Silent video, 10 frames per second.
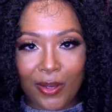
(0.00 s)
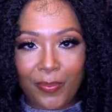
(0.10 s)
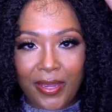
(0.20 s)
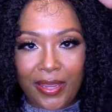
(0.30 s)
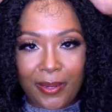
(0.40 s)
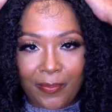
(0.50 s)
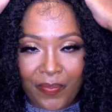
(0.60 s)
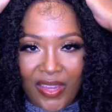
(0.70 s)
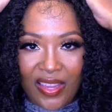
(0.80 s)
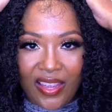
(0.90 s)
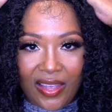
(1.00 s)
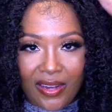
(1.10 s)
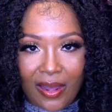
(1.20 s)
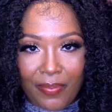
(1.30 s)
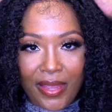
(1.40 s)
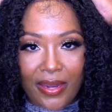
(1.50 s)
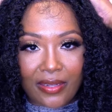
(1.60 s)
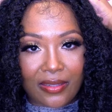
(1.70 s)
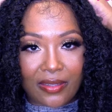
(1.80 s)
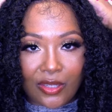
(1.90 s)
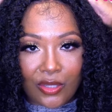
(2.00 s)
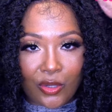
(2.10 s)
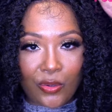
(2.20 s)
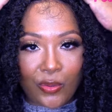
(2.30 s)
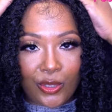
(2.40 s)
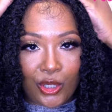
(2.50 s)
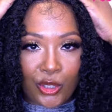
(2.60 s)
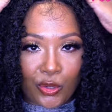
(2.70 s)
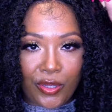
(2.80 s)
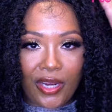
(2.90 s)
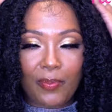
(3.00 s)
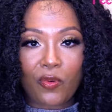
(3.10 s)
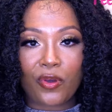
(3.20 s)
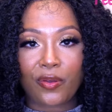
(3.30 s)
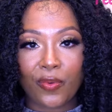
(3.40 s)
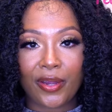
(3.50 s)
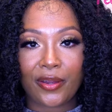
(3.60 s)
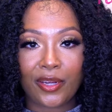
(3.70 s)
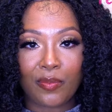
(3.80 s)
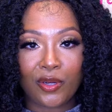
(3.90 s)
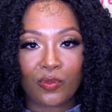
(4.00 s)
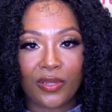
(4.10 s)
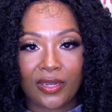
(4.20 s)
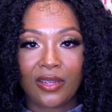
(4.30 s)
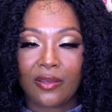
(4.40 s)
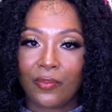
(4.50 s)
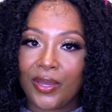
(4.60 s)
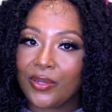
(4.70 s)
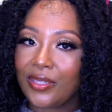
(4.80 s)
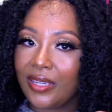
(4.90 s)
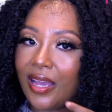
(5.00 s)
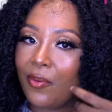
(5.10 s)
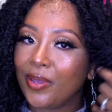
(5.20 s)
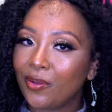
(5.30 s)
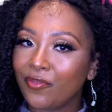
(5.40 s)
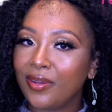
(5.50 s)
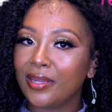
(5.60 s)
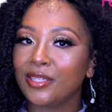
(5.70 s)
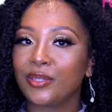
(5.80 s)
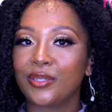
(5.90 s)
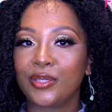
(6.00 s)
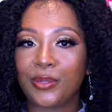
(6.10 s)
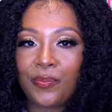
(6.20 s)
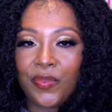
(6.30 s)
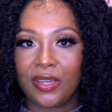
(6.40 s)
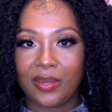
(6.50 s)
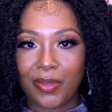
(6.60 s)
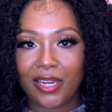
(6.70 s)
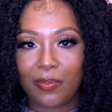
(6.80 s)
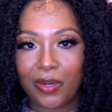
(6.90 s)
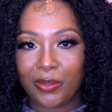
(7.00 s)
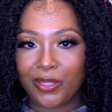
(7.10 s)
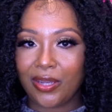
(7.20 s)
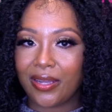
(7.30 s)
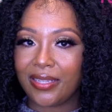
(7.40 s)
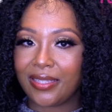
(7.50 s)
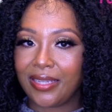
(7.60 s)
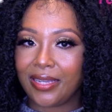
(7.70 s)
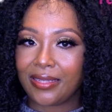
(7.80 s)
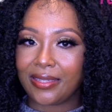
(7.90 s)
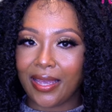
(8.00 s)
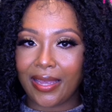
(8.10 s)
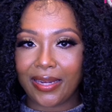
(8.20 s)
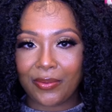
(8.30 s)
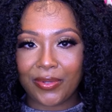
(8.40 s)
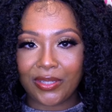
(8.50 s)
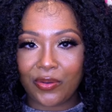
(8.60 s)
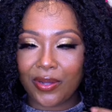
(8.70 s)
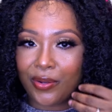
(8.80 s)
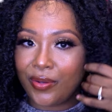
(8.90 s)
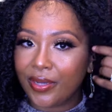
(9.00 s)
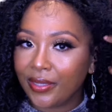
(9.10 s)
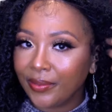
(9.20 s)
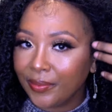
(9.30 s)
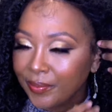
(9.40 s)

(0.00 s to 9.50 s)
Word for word: my opinion, and I'm not so sure that I'm gonna want to wear her in the middle, but we're gonna see how we're gonna finesse her. So let me get up close so y'all can see exactly what's going on.